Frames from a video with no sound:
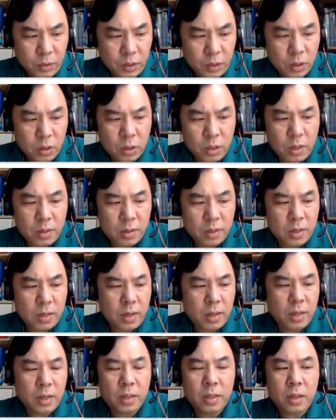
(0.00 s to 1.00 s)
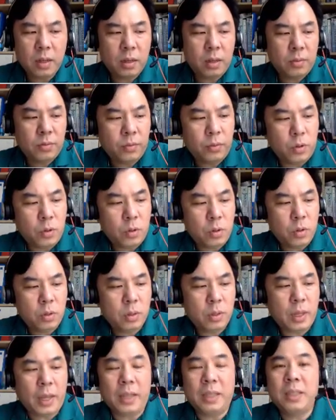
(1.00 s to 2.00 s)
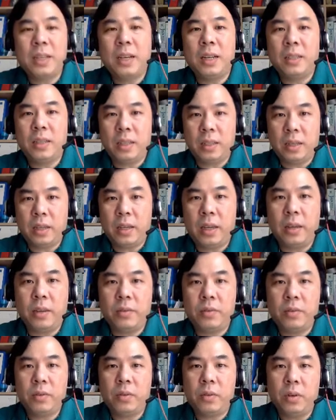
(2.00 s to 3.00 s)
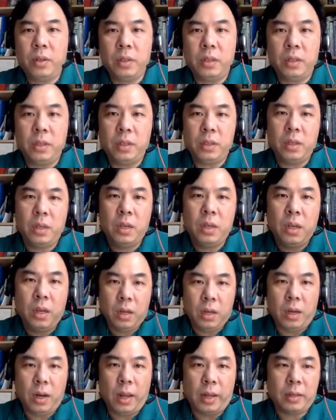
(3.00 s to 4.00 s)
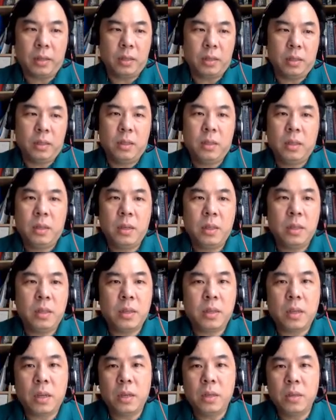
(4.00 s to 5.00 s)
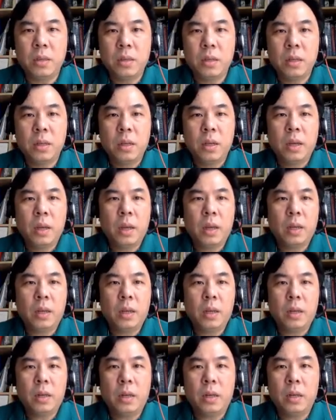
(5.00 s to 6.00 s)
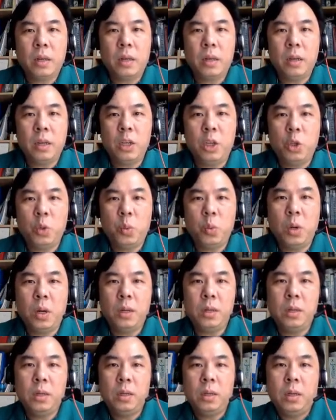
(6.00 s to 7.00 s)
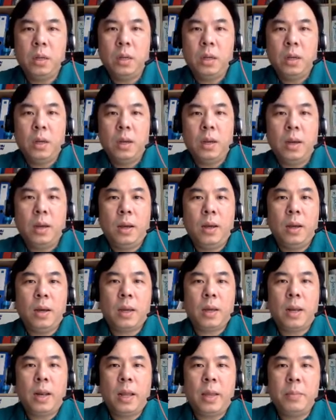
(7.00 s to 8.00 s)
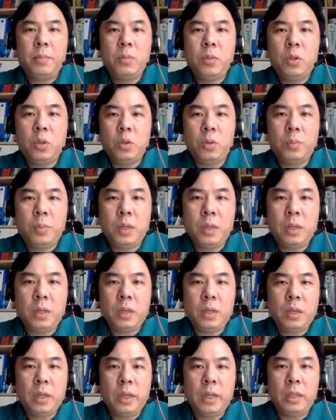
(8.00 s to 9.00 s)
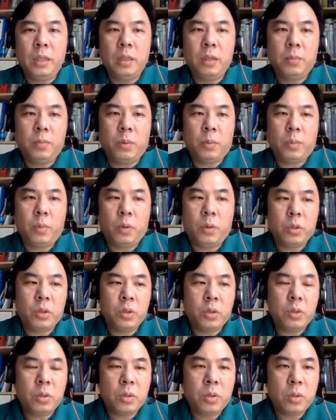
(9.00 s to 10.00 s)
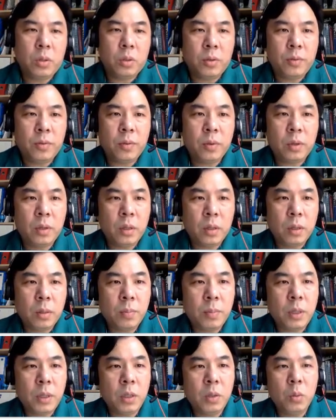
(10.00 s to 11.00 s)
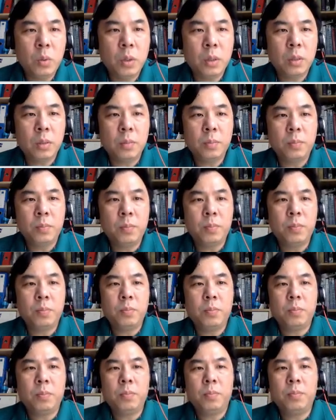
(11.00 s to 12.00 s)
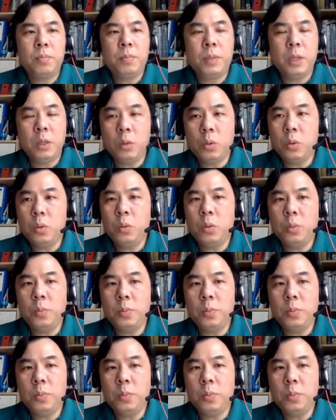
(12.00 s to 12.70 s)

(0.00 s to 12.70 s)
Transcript: you can say that for data that they have already collected in this case, and then each one claims to be in the proportions of P1, P2,